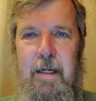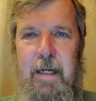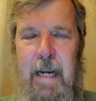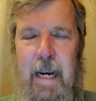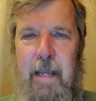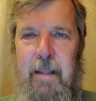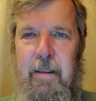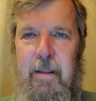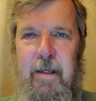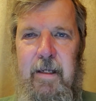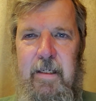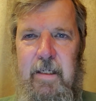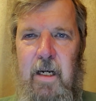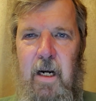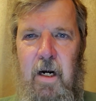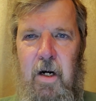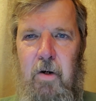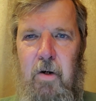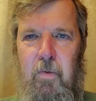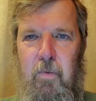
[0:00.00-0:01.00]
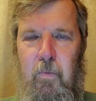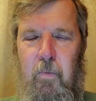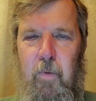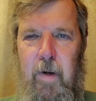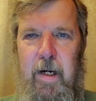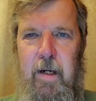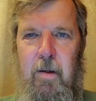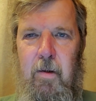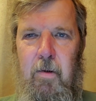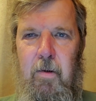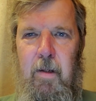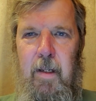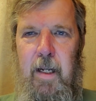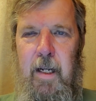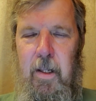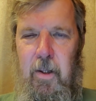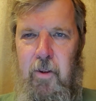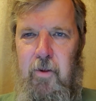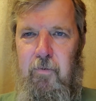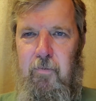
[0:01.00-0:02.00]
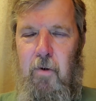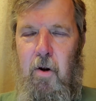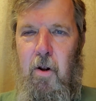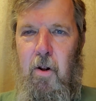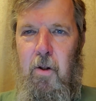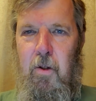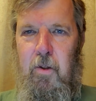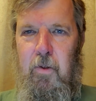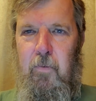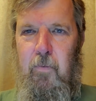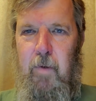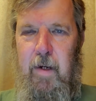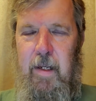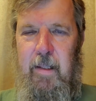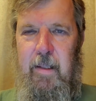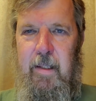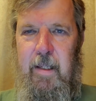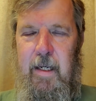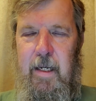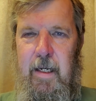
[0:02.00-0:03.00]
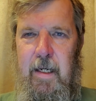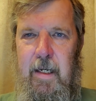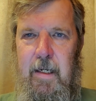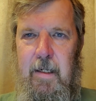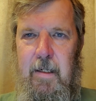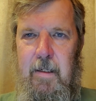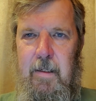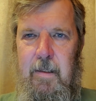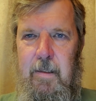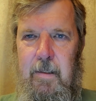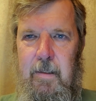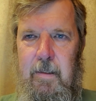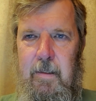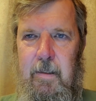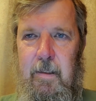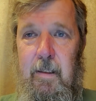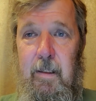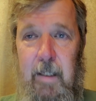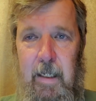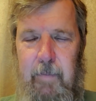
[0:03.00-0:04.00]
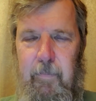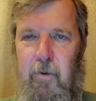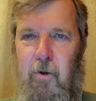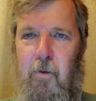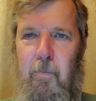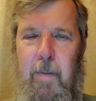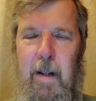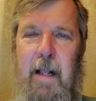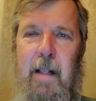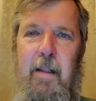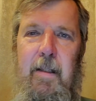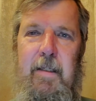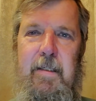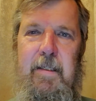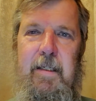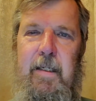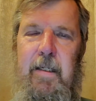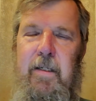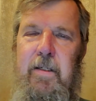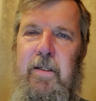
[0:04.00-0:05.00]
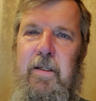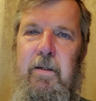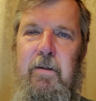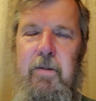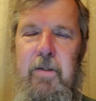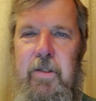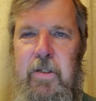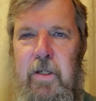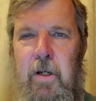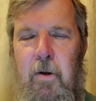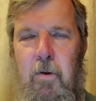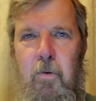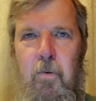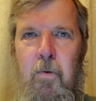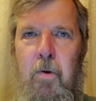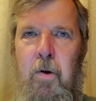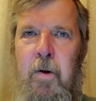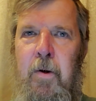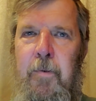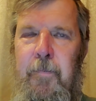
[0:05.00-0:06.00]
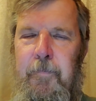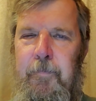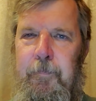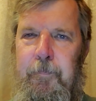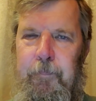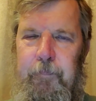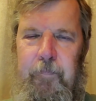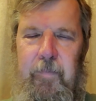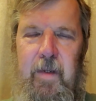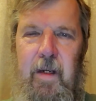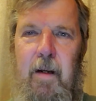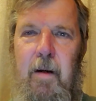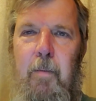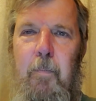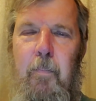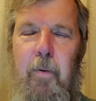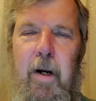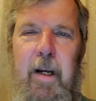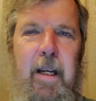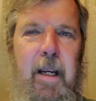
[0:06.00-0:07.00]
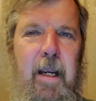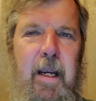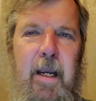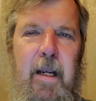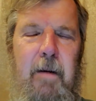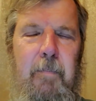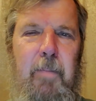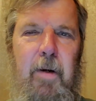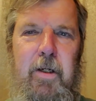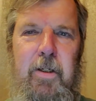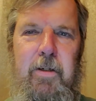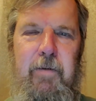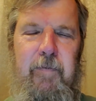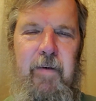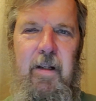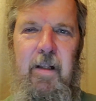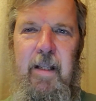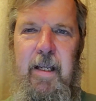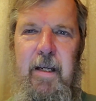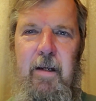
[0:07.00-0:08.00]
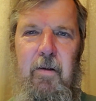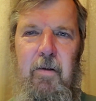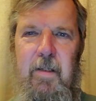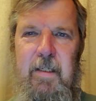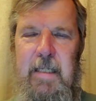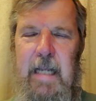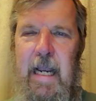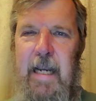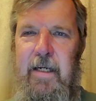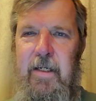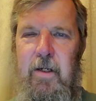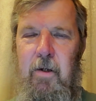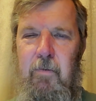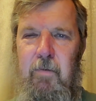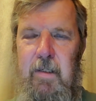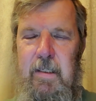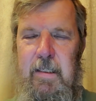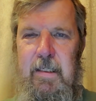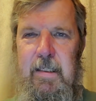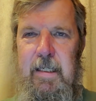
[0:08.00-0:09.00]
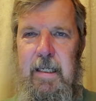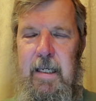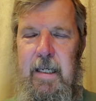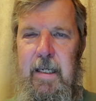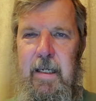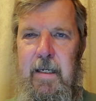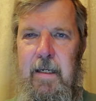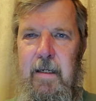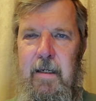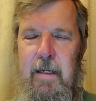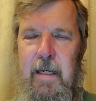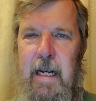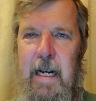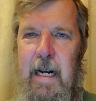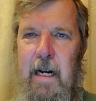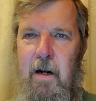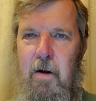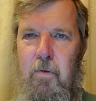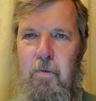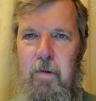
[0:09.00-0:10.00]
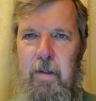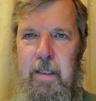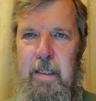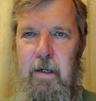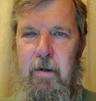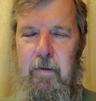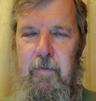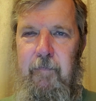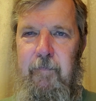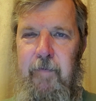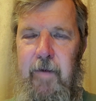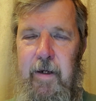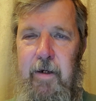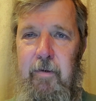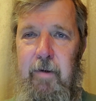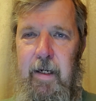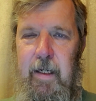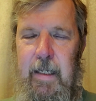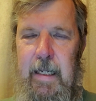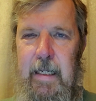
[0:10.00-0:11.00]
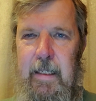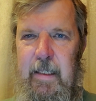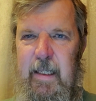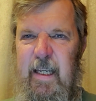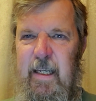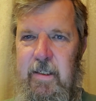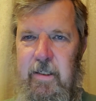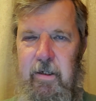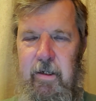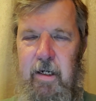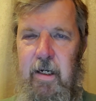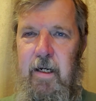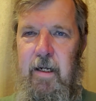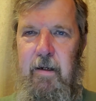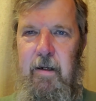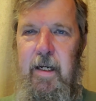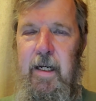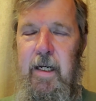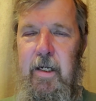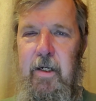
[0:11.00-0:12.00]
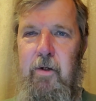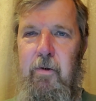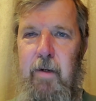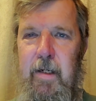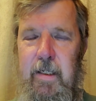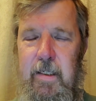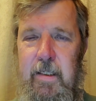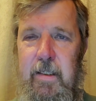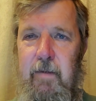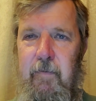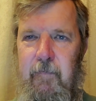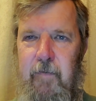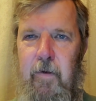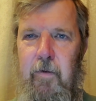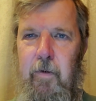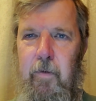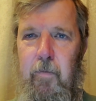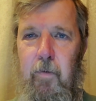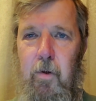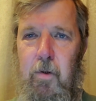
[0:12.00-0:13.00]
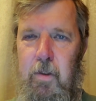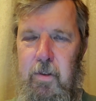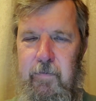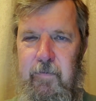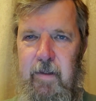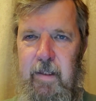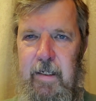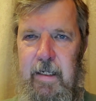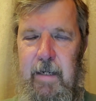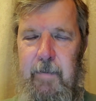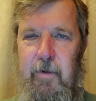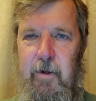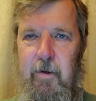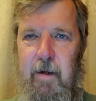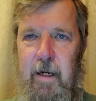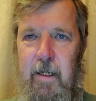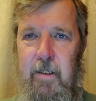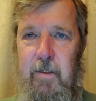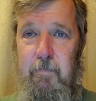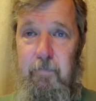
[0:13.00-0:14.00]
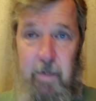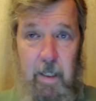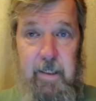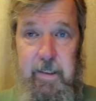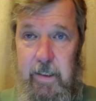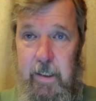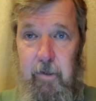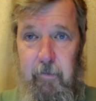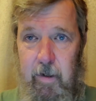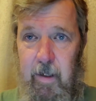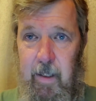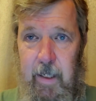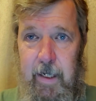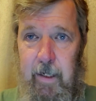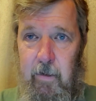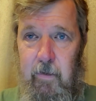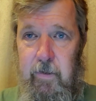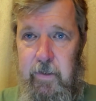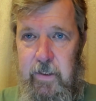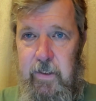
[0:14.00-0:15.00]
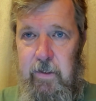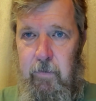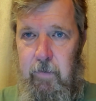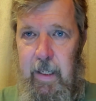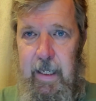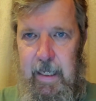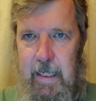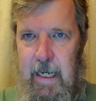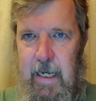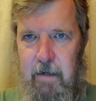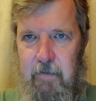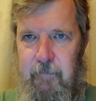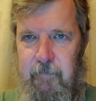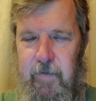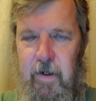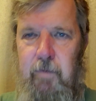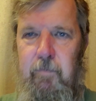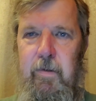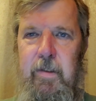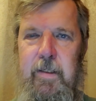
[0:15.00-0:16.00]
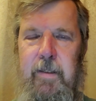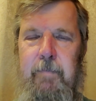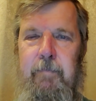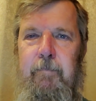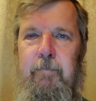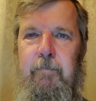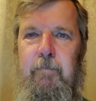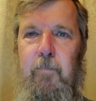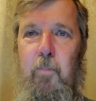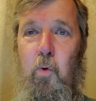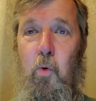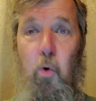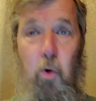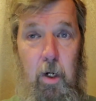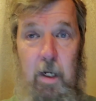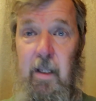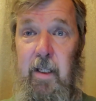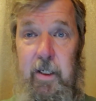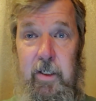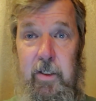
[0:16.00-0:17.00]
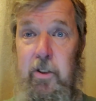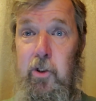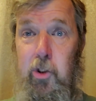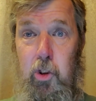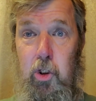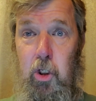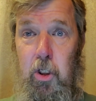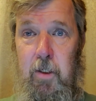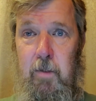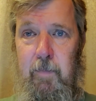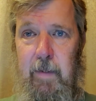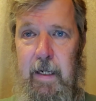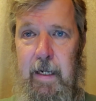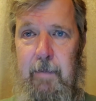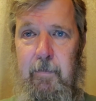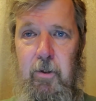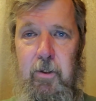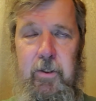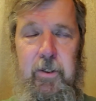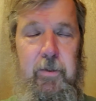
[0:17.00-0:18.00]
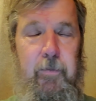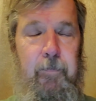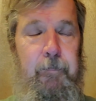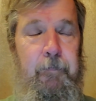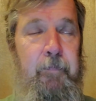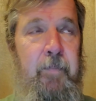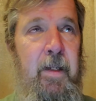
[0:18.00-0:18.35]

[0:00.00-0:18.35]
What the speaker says: Catholics aren't real enthralled with the liberal policies. So bringing in a bunch of illegals, I don't see how they're figuring that these are going to increase the voter rolls for the Democrats. Plus, they're illegals, so they can't vote, or at least shouldn't be able to.